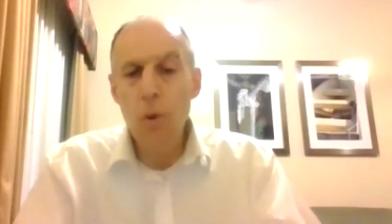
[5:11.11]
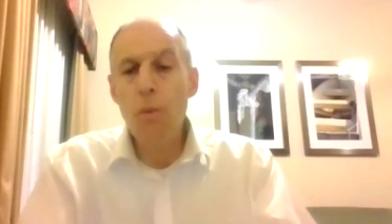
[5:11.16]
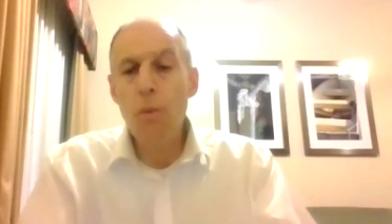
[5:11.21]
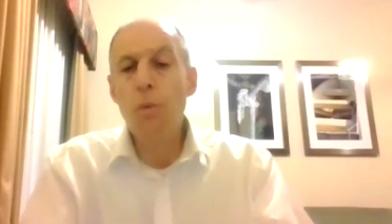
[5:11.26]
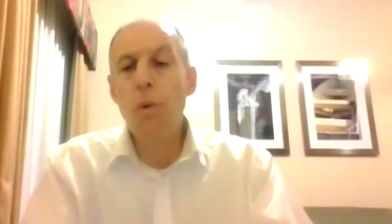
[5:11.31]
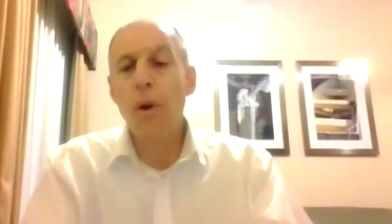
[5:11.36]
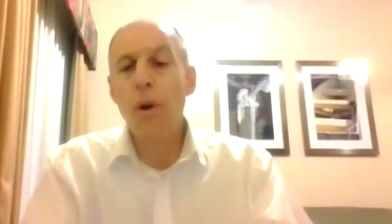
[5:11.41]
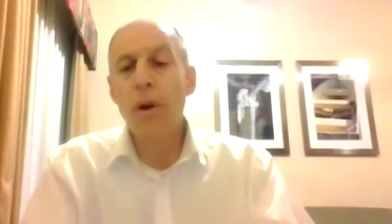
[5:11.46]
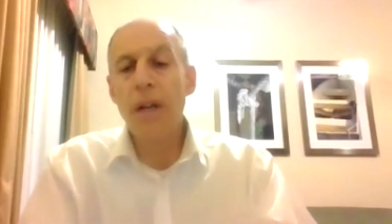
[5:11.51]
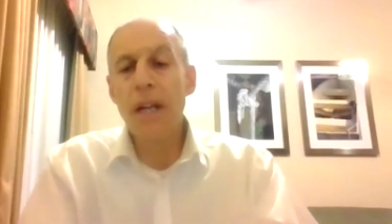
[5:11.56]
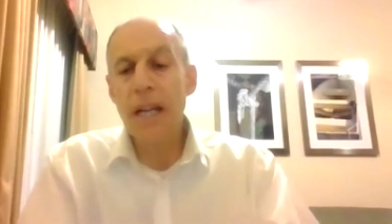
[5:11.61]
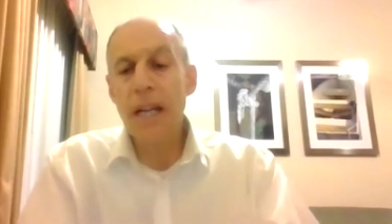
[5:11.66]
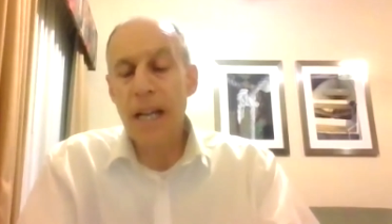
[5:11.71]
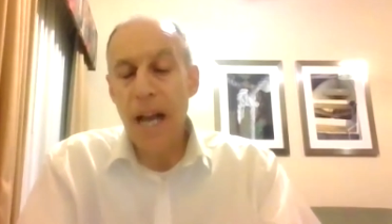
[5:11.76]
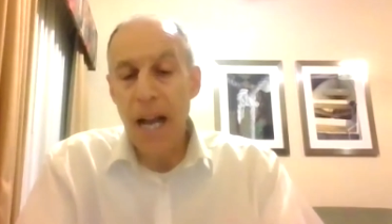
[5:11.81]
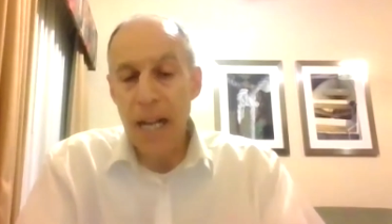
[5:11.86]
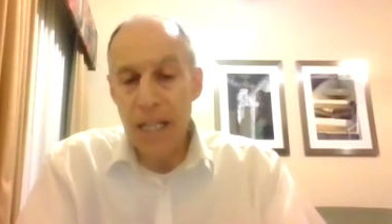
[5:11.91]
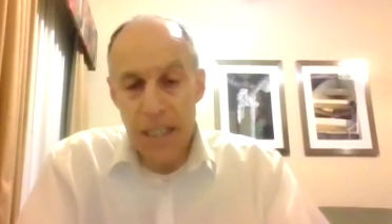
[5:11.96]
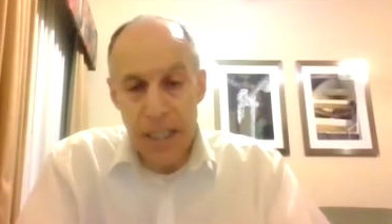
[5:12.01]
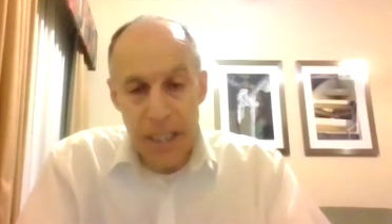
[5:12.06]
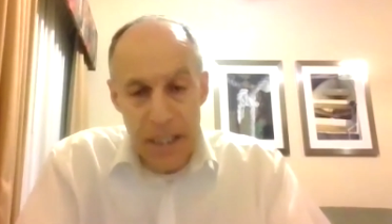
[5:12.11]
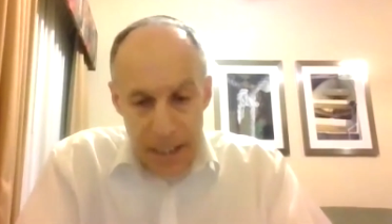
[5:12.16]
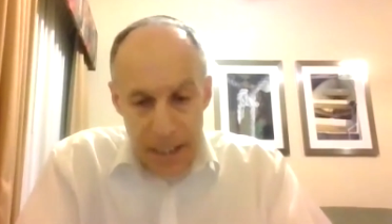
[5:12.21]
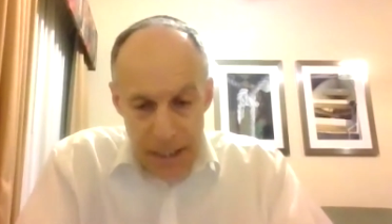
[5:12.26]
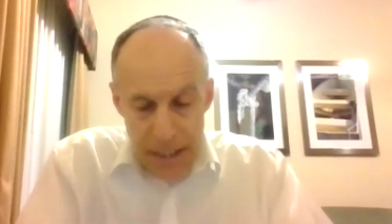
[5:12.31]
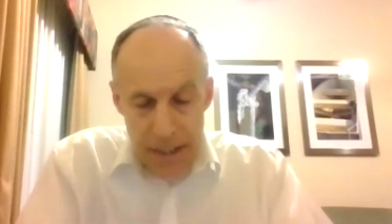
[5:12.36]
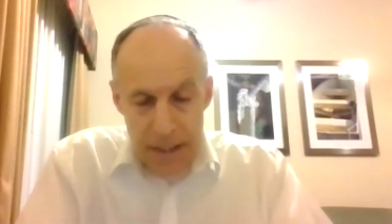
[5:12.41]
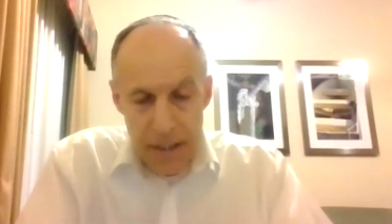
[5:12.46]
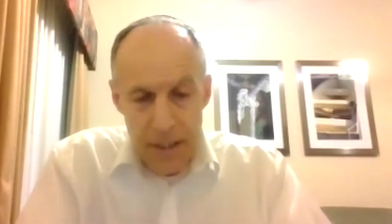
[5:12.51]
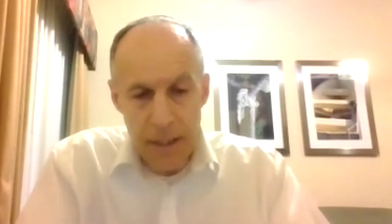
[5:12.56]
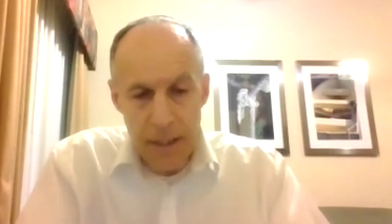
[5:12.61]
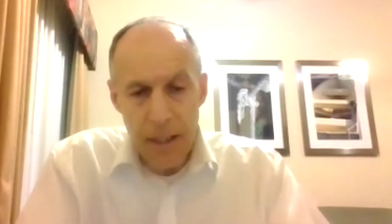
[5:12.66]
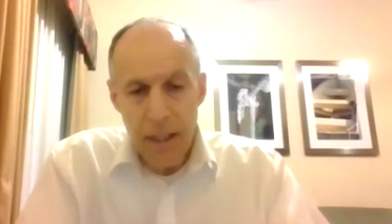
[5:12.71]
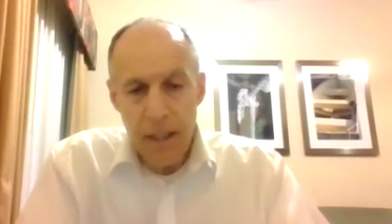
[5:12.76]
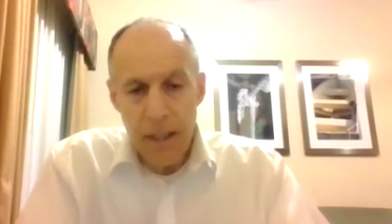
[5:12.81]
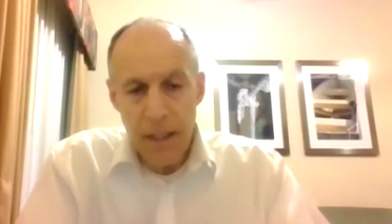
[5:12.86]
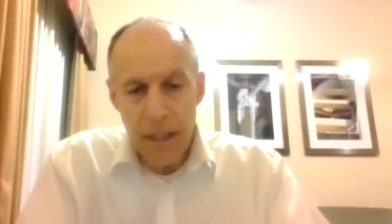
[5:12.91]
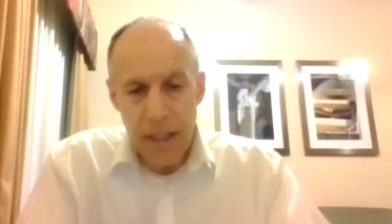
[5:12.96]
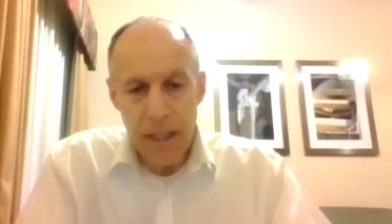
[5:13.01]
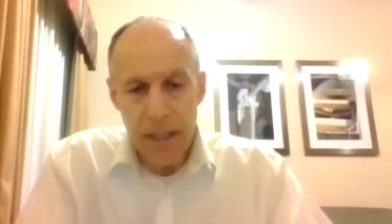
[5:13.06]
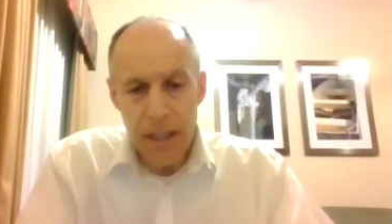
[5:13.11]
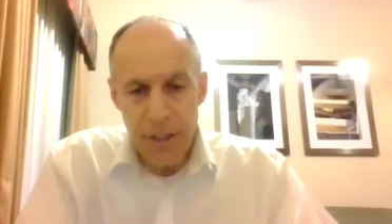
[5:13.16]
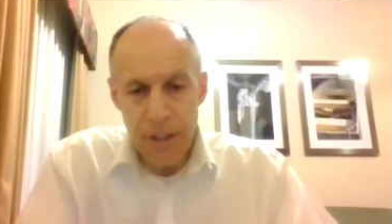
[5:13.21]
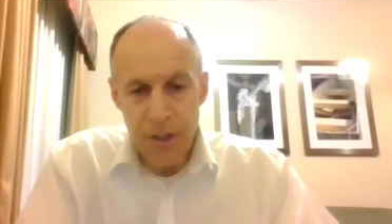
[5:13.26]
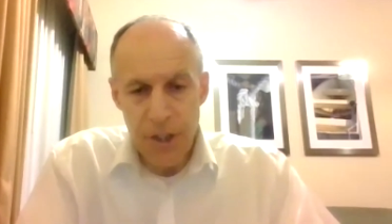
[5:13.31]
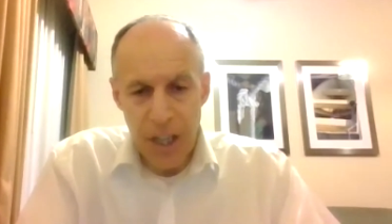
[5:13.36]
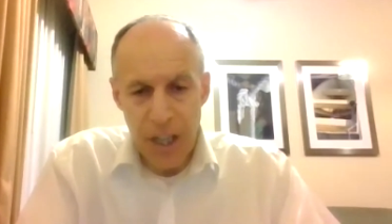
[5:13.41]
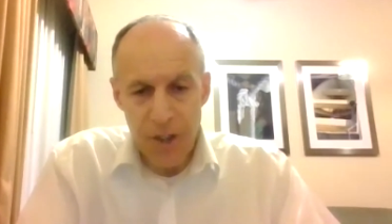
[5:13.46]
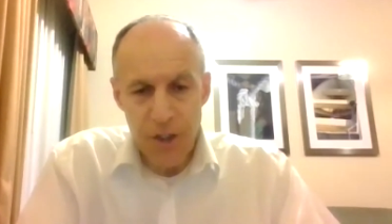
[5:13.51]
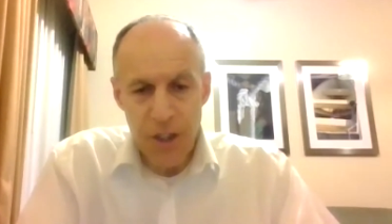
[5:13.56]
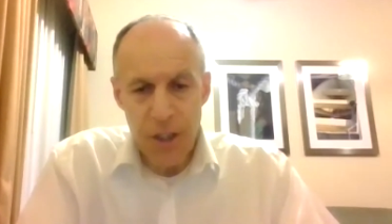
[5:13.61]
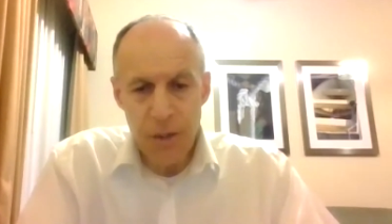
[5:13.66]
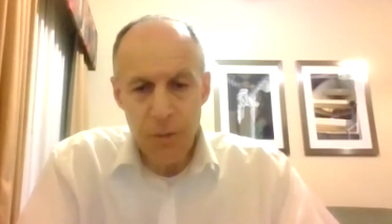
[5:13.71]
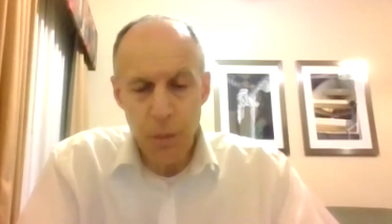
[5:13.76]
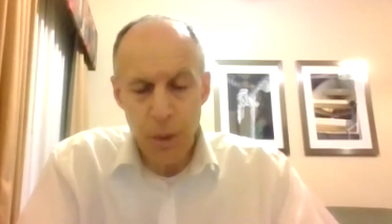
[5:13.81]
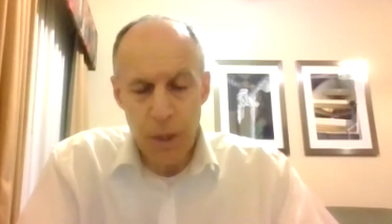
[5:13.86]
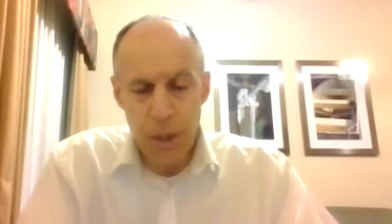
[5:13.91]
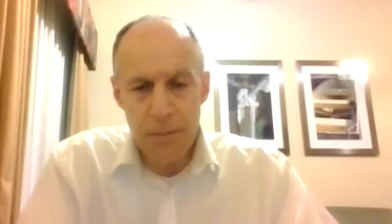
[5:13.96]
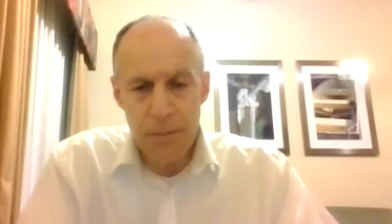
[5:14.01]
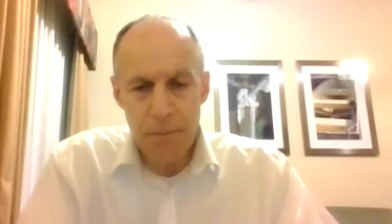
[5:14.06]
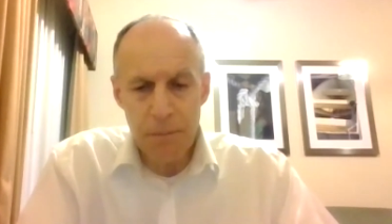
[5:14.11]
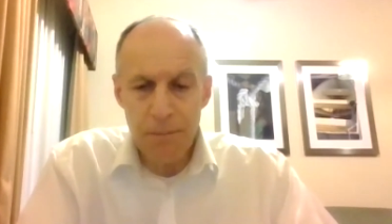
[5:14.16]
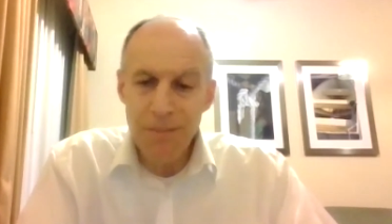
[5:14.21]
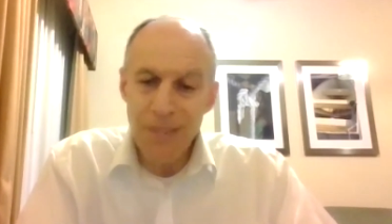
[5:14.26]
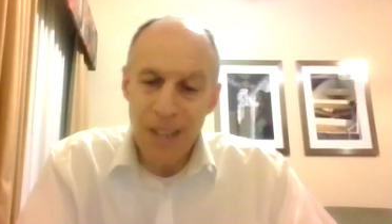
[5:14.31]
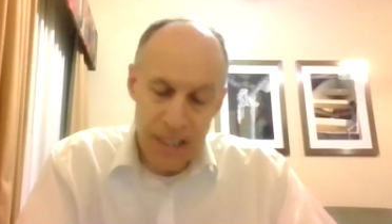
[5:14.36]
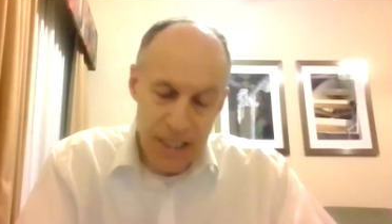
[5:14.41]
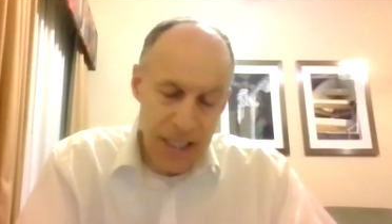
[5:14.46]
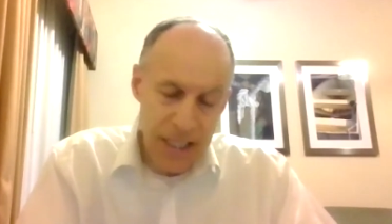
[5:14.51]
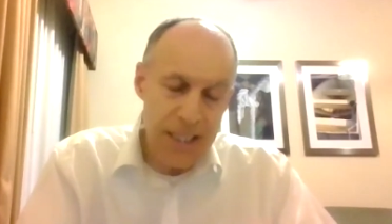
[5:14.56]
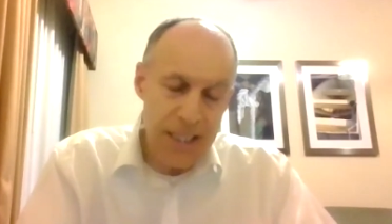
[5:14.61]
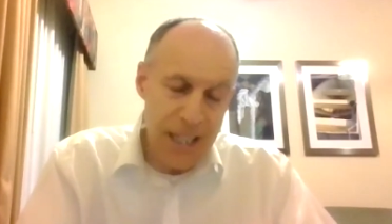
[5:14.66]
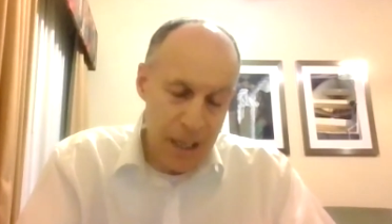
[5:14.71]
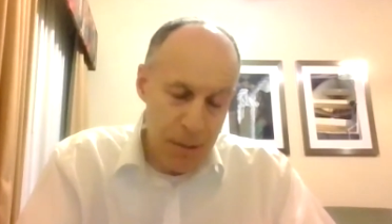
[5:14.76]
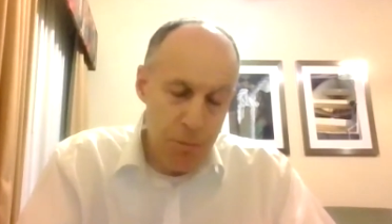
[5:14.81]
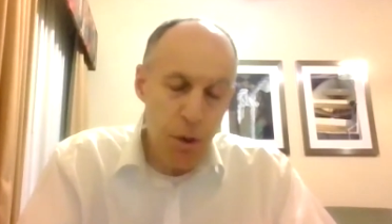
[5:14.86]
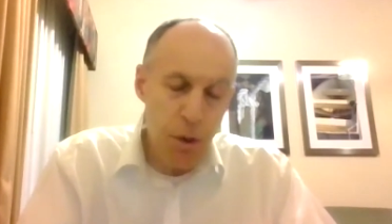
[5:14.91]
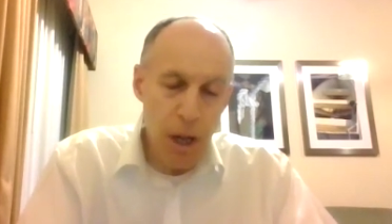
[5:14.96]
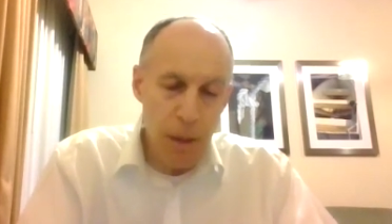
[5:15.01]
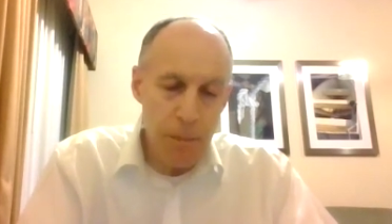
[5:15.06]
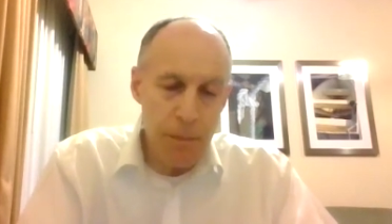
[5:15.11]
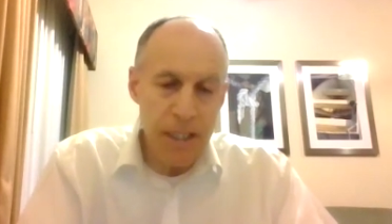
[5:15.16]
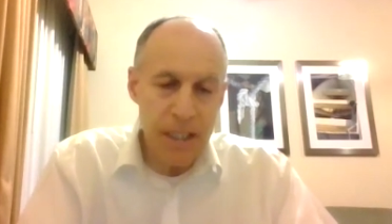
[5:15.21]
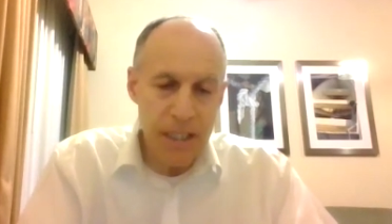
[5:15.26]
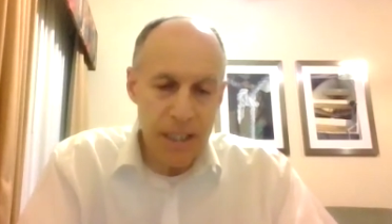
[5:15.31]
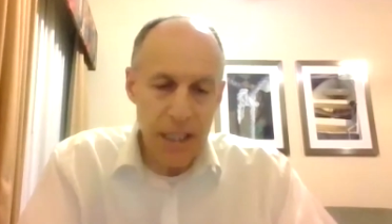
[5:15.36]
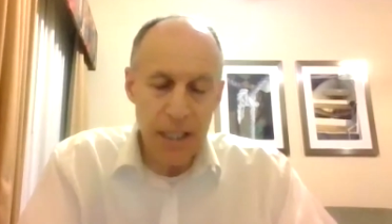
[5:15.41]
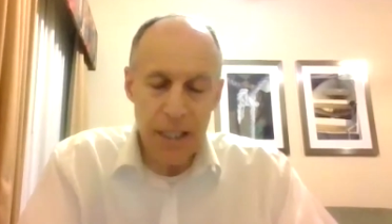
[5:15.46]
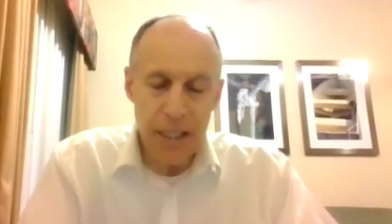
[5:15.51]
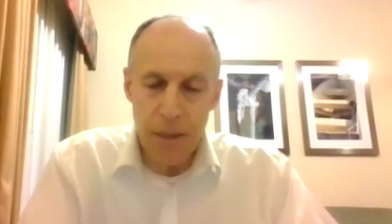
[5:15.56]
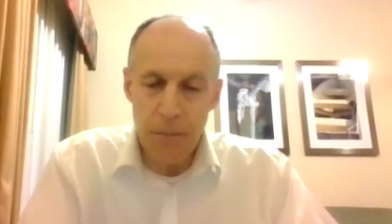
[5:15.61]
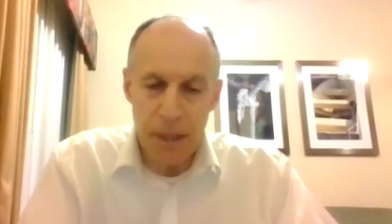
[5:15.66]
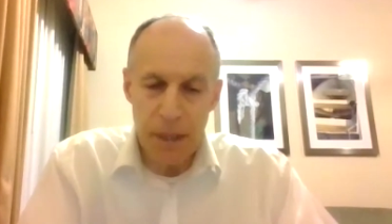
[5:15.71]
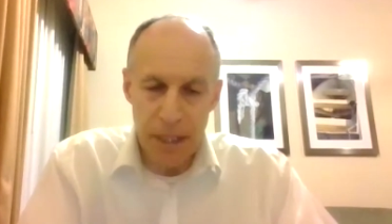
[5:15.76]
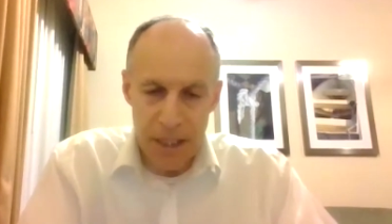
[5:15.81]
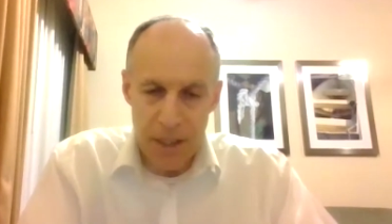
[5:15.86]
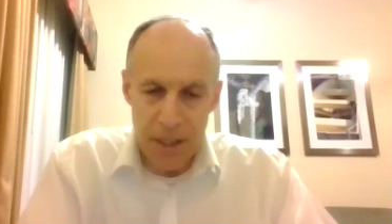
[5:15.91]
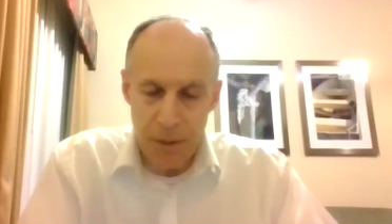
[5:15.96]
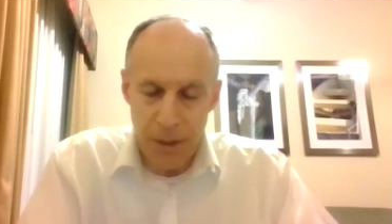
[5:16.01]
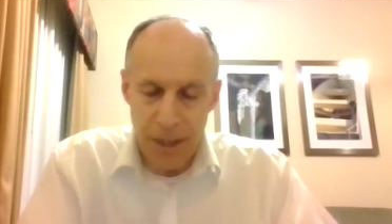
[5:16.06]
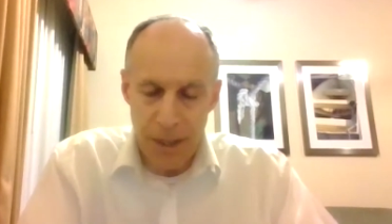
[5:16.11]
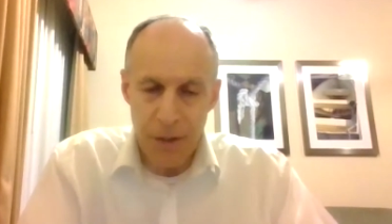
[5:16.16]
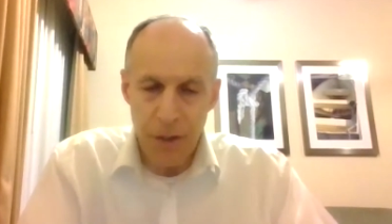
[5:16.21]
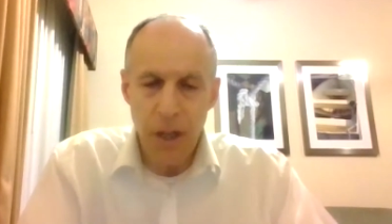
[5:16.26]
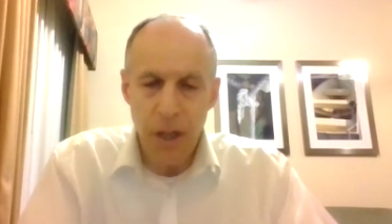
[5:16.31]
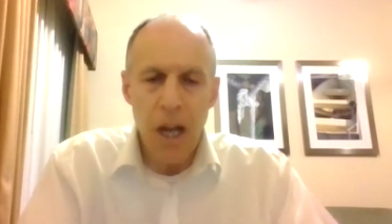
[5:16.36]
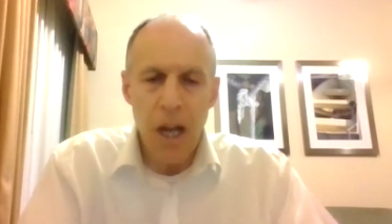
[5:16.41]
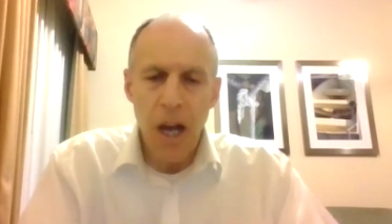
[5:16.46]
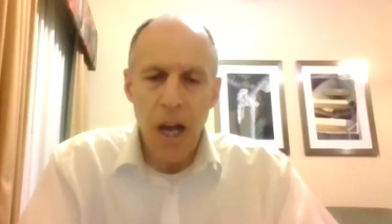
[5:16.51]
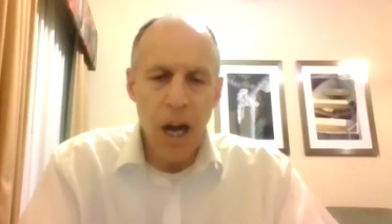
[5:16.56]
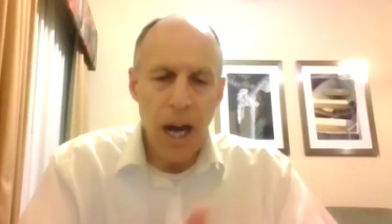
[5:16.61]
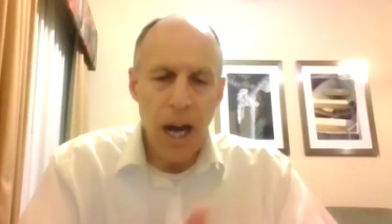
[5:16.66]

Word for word: working as needed in conjunction with, as I say, probably city administrator.